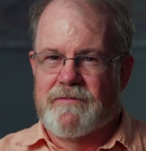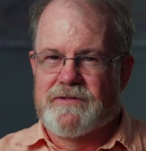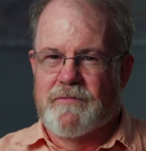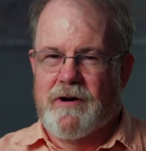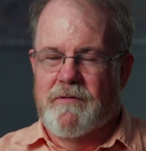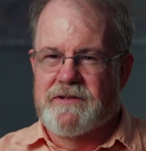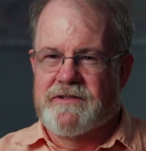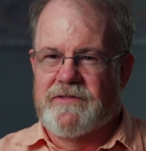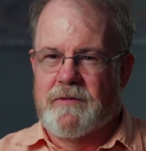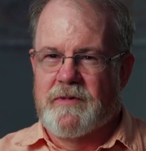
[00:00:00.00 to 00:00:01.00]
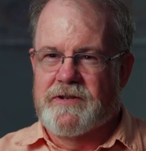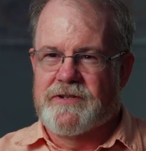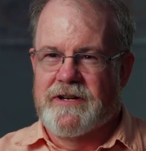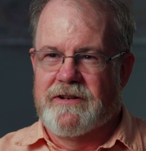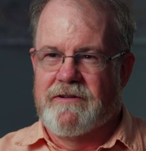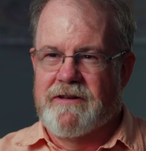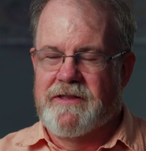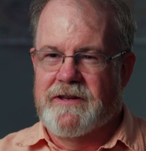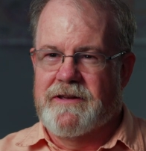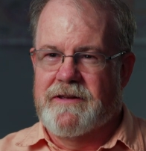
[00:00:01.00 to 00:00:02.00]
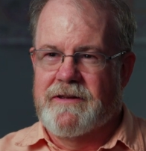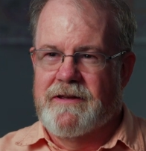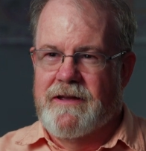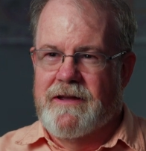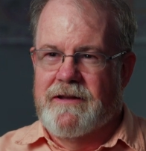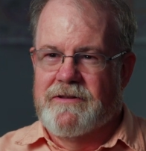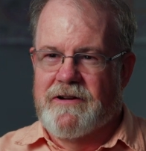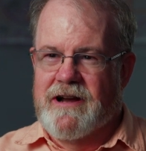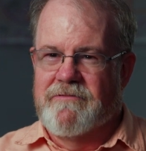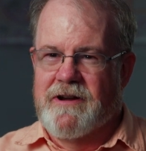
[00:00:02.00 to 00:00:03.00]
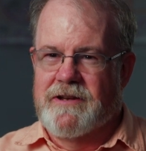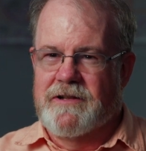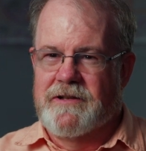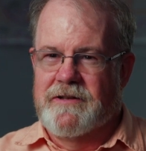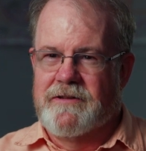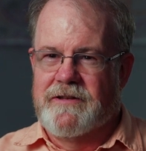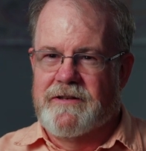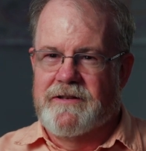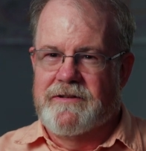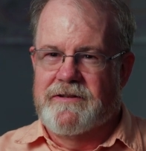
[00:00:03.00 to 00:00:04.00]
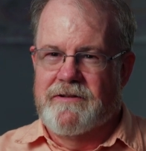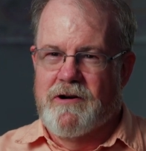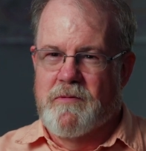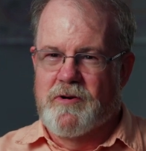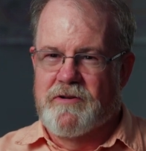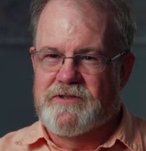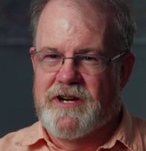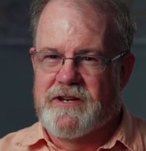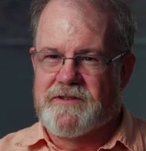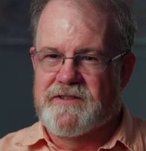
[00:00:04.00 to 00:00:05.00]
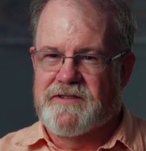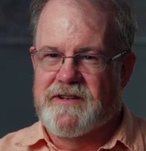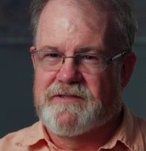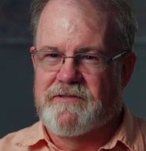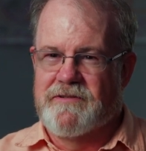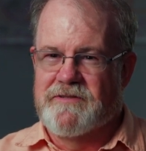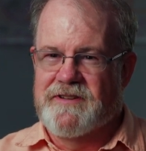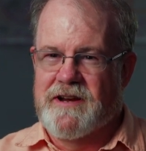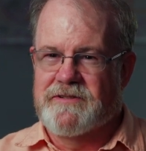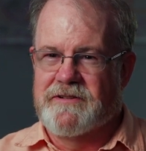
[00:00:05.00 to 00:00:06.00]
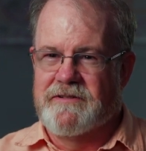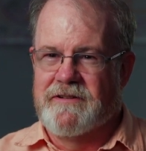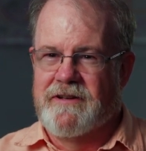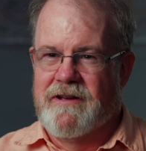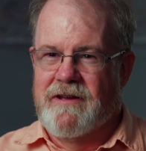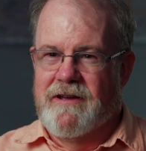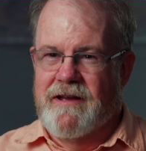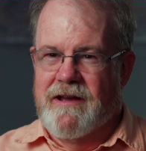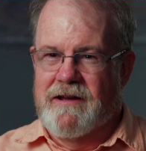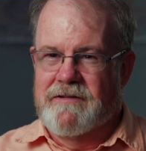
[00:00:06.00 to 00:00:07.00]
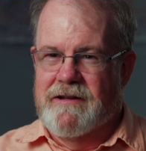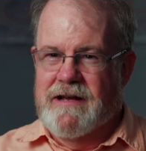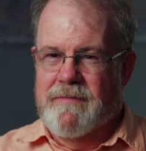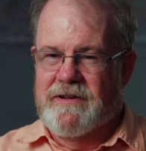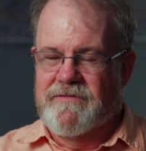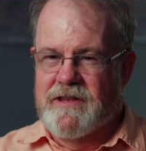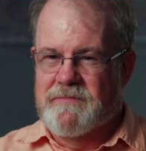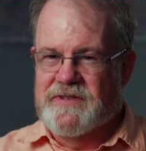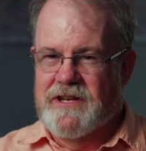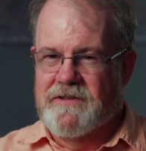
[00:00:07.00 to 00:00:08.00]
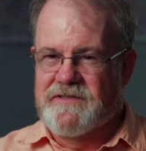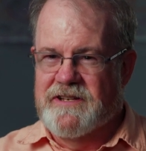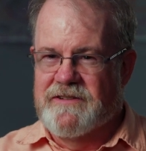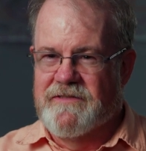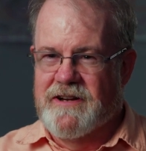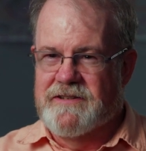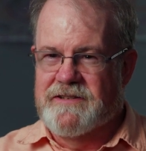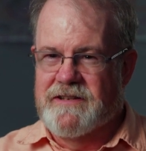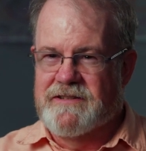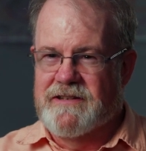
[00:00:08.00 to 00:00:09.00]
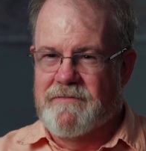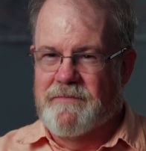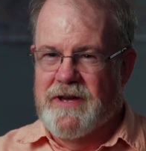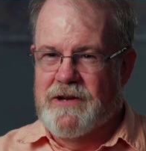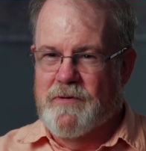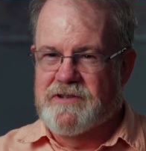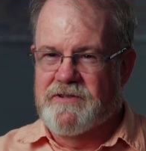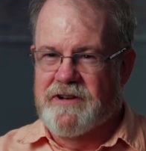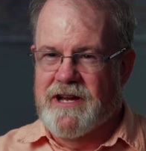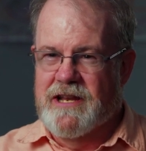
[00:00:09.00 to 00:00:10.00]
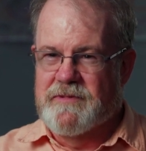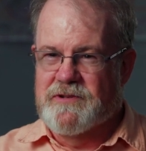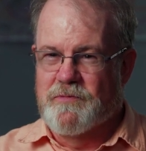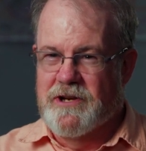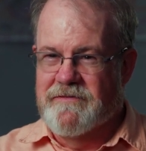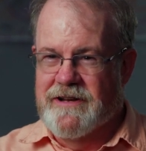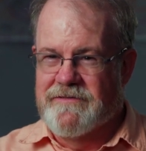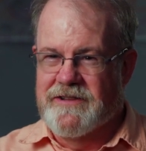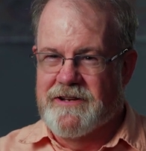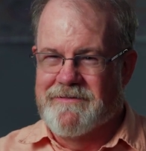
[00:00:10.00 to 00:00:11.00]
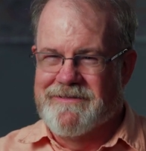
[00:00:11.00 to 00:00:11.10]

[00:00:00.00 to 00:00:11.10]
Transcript: So what was the formula in China? Well, I think, you know, ironically, the homegrown China success story was actually adopting for themselves the advice that many Western economists would have given them,